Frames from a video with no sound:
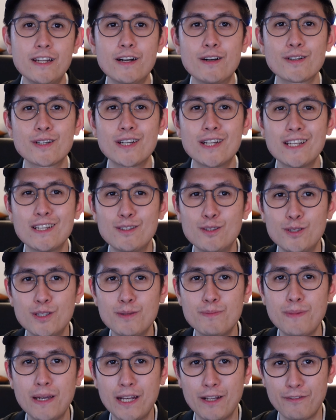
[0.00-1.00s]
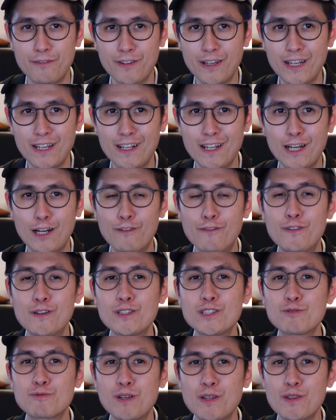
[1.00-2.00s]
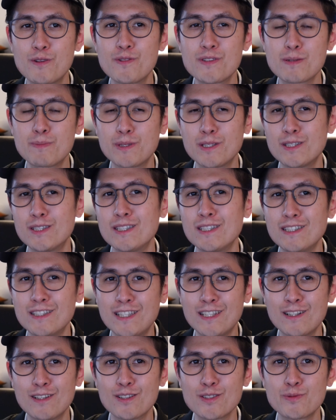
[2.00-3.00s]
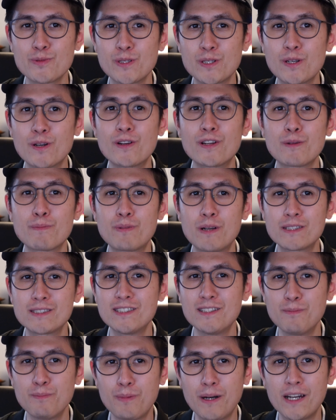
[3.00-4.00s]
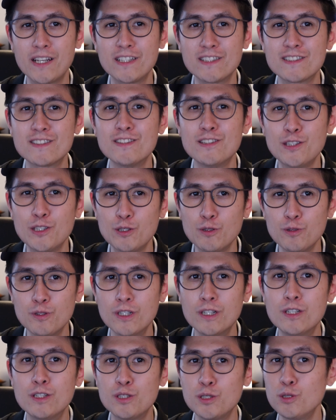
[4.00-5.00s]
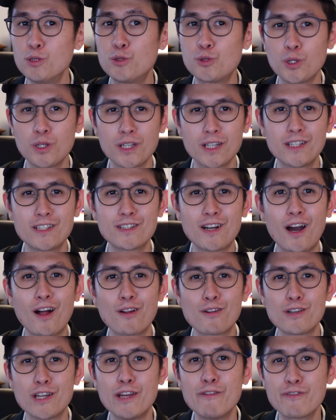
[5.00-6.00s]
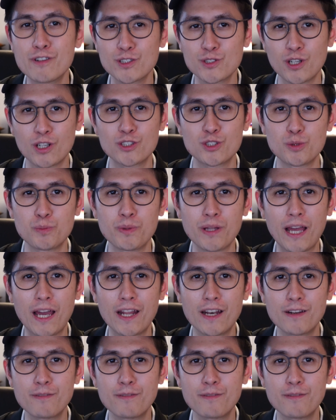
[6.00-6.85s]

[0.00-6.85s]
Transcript: now, getting into the main event, I'll first run through some of the details regarding President Biden's new $2 trillion infrastructure plan.